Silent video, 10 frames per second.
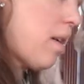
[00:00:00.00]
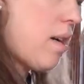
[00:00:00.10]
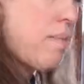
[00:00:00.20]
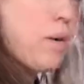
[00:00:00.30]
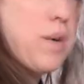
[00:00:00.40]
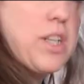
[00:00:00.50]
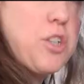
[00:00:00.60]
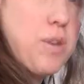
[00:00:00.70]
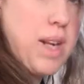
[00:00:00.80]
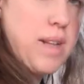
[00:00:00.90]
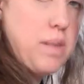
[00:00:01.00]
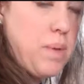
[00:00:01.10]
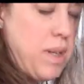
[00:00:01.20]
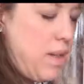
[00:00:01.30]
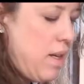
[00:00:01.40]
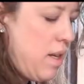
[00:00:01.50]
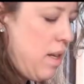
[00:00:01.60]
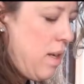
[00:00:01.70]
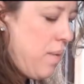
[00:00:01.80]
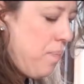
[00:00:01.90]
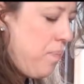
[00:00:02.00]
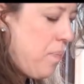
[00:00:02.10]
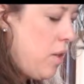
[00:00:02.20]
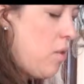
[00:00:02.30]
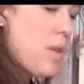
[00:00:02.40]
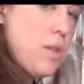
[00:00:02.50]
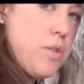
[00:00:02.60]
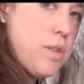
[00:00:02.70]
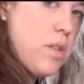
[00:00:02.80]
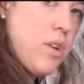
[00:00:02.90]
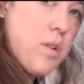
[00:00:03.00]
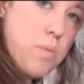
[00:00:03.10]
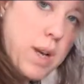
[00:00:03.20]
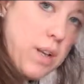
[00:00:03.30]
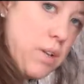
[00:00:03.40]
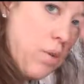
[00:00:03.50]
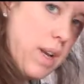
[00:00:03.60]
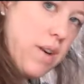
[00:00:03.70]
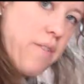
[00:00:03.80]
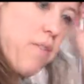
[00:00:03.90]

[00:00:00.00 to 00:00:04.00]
already shredded, but you could use your regular grater if